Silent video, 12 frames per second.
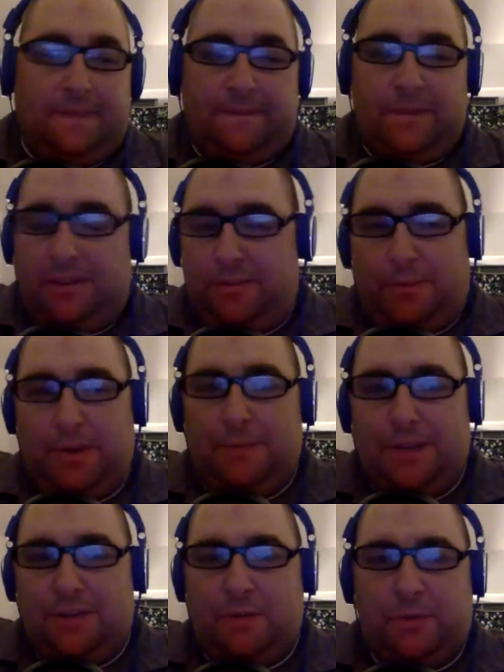This is pretty
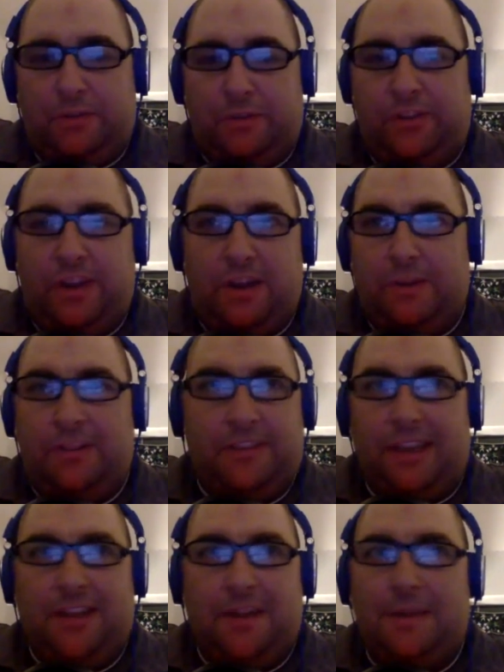much what we're stuck with. It's
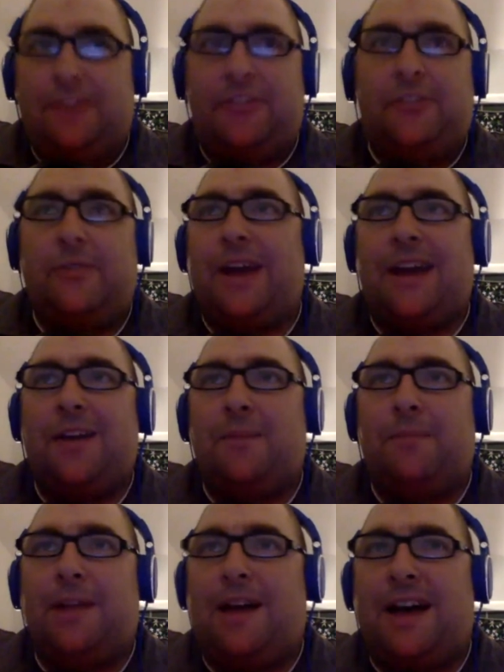either going to be Stratton or
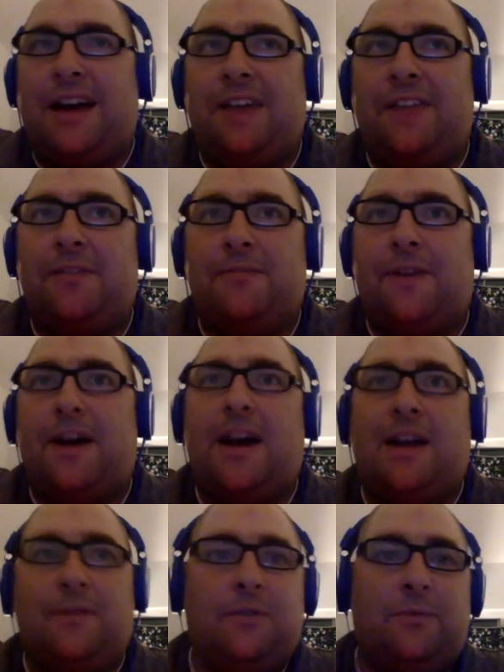Block as your
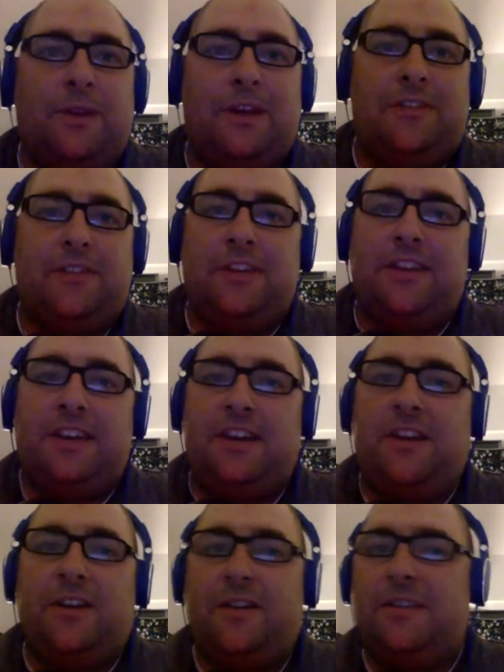5 for the rest of the year.